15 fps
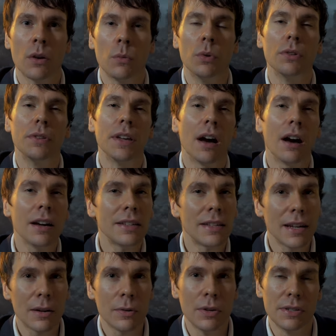Well, the
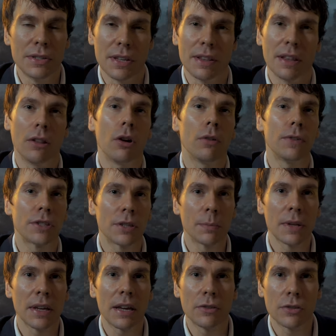idea is that they'll offer
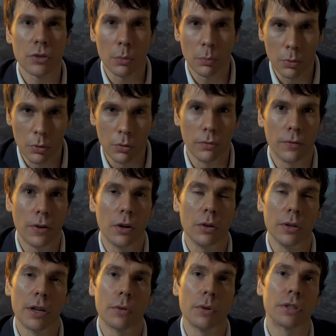something else to a
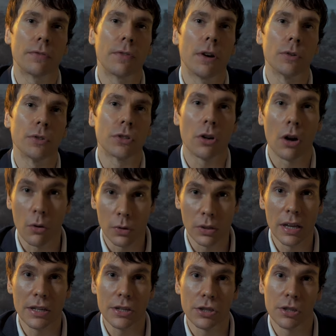portfolio as far as
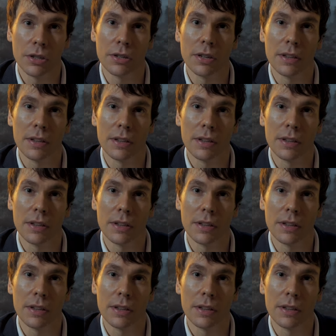correlation,